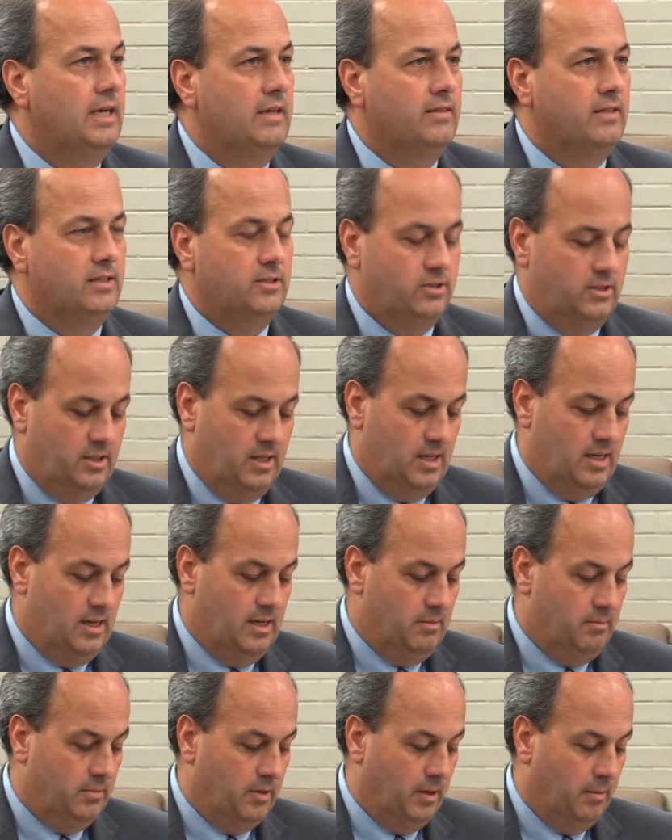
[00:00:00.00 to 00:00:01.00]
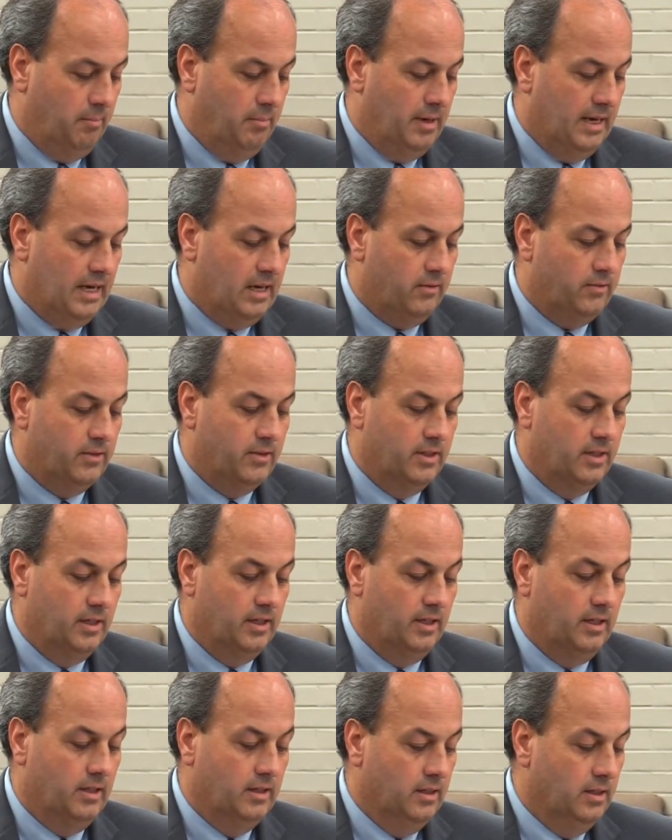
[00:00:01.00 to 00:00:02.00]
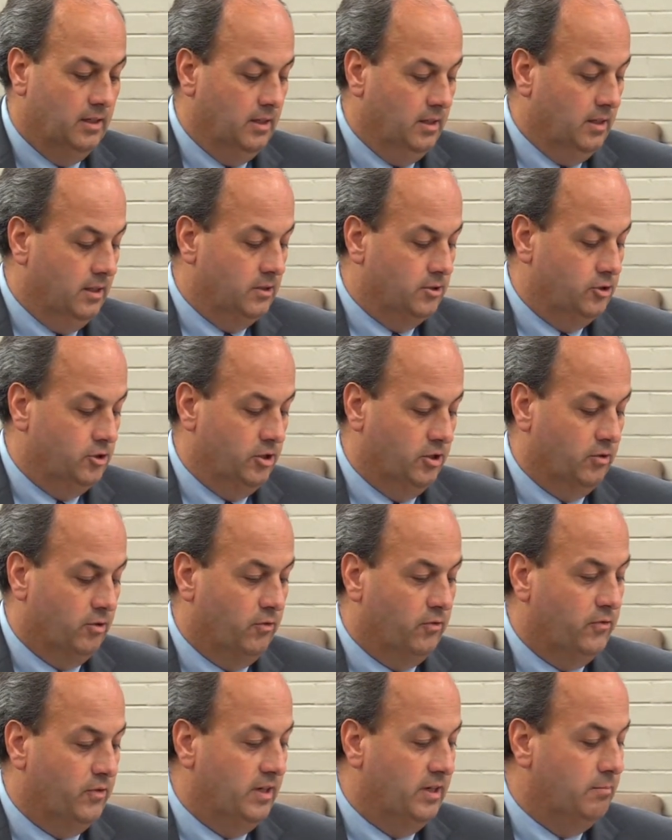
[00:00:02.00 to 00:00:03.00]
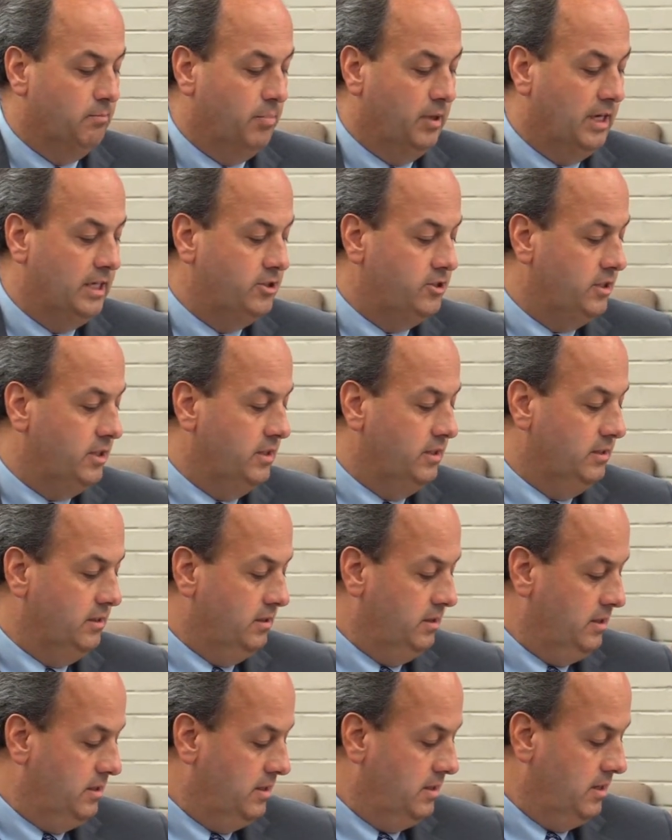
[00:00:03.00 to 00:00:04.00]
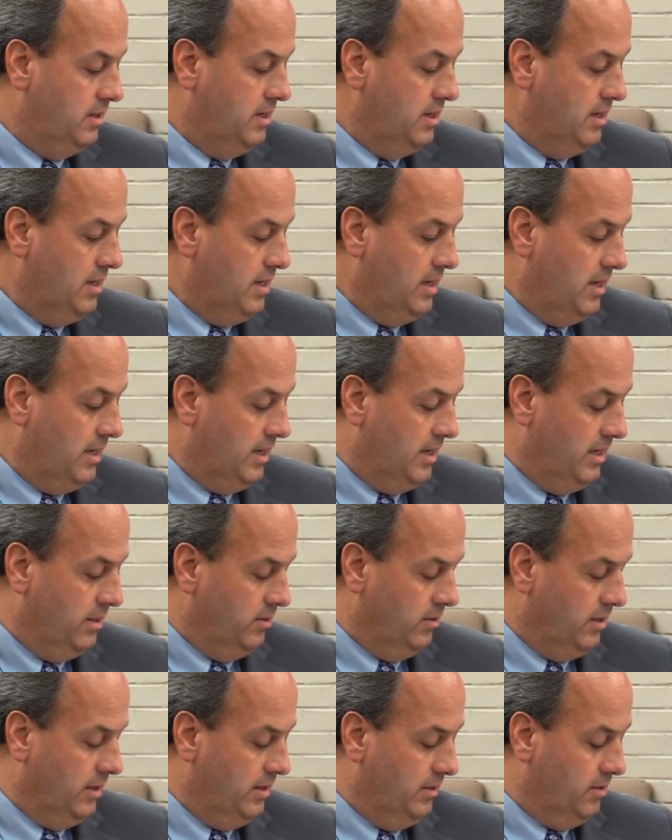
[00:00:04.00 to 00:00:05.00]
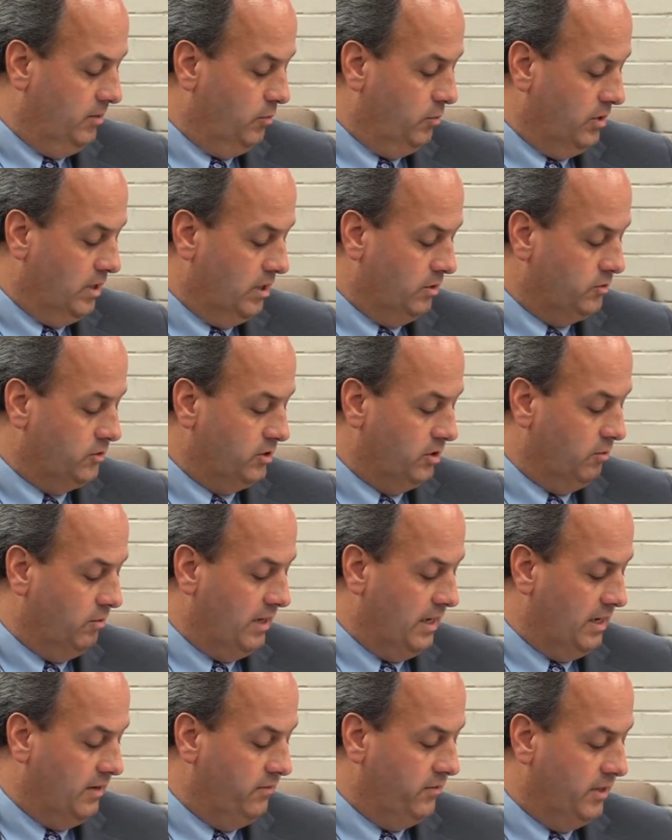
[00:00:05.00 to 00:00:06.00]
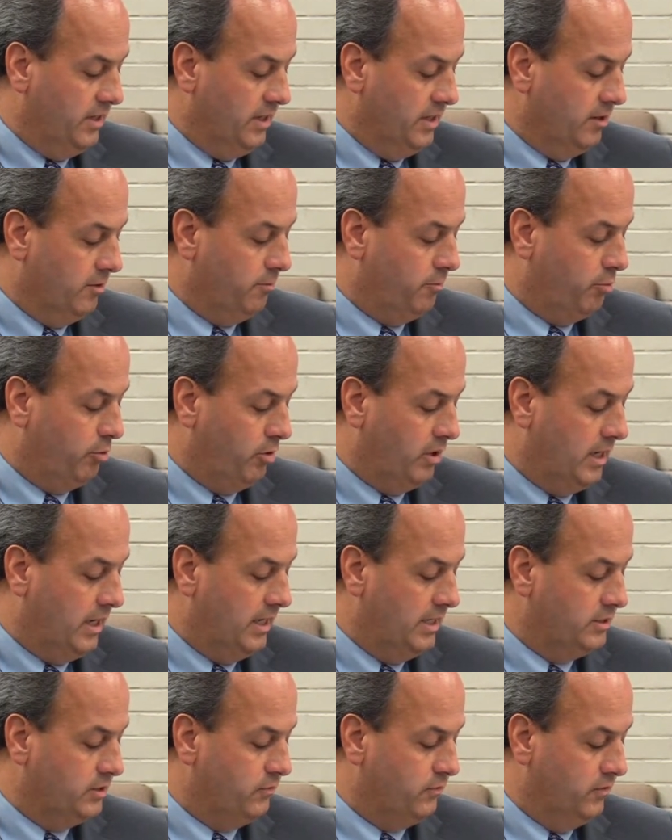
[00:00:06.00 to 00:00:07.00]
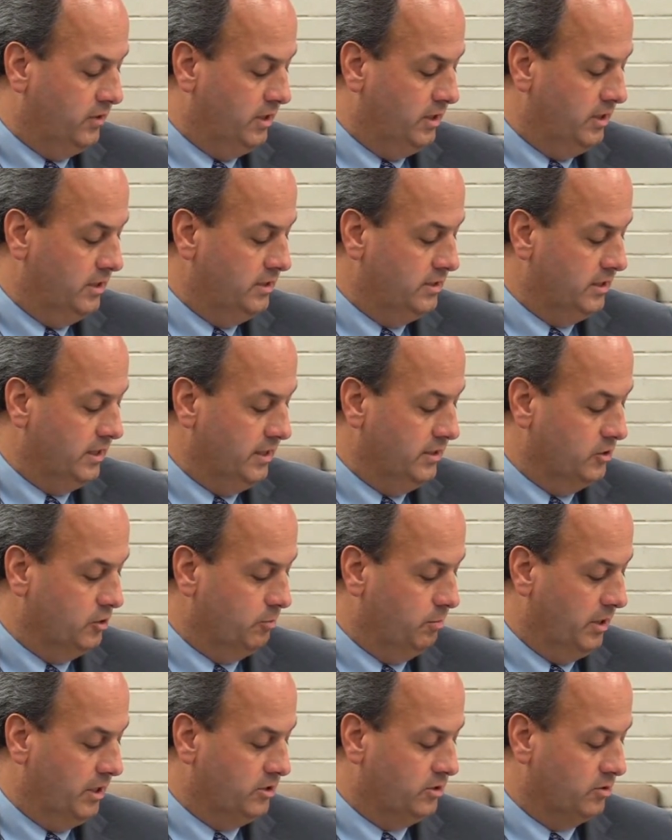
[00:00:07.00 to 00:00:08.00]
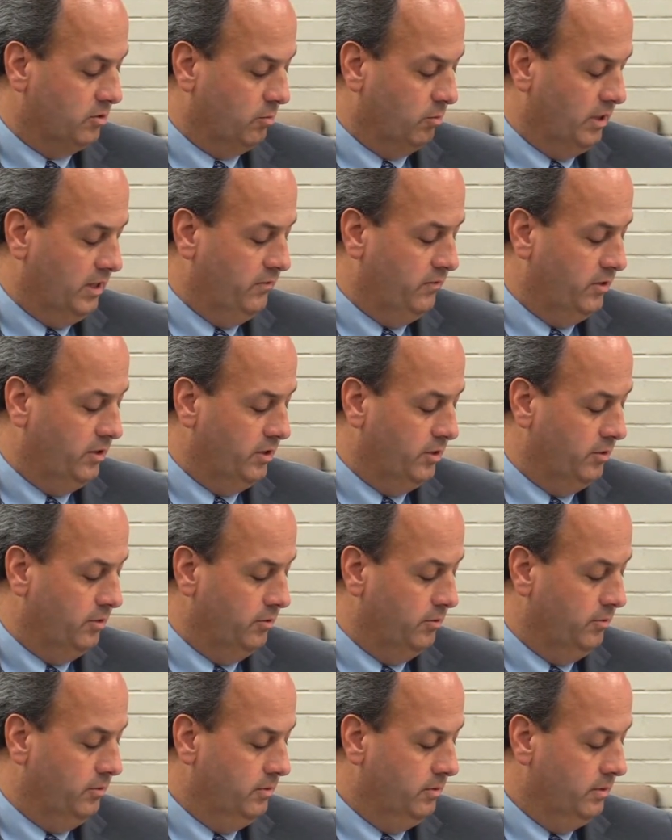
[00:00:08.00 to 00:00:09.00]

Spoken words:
at this time about the general fund budget, and then we also have the enterprise fund and special revenue